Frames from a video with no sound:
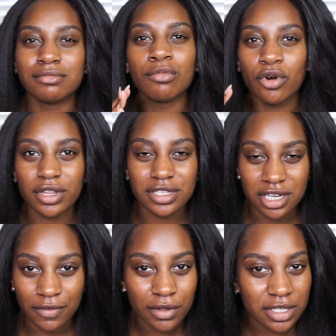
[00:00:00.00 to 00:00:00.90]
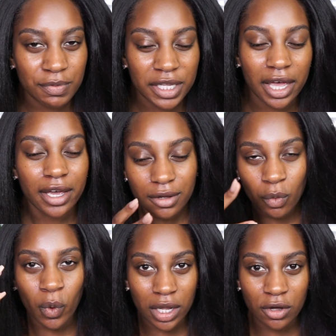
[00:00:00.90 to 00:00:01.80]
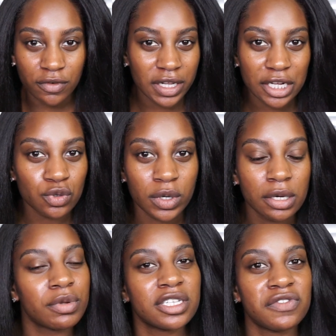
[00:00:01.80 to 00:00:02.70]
more than several. It's been like well over like 20 plus